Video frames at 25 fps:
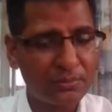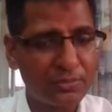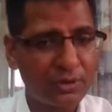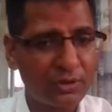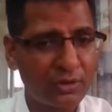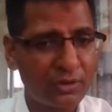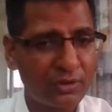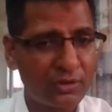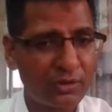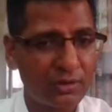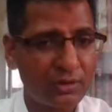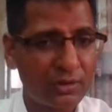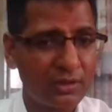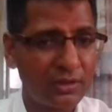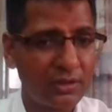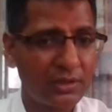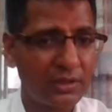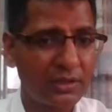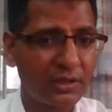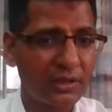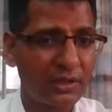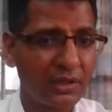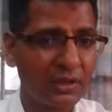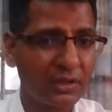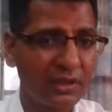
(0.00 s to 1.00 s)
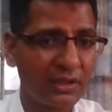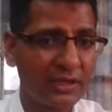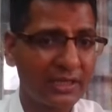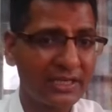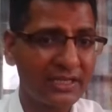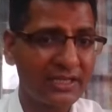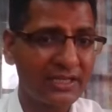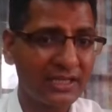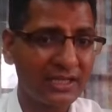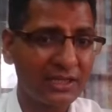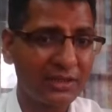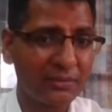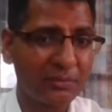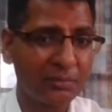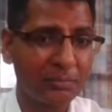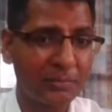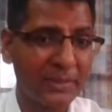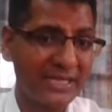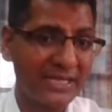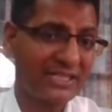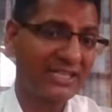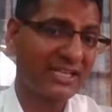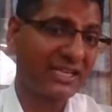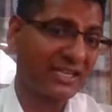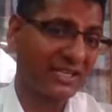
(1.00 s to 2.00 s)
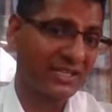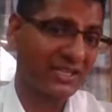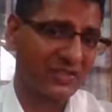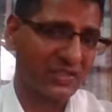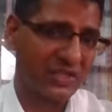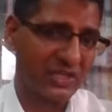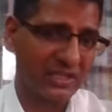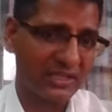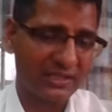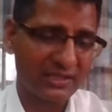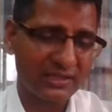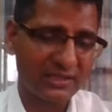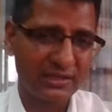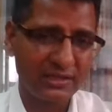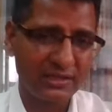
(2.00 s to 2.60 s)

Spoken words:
for getting better result.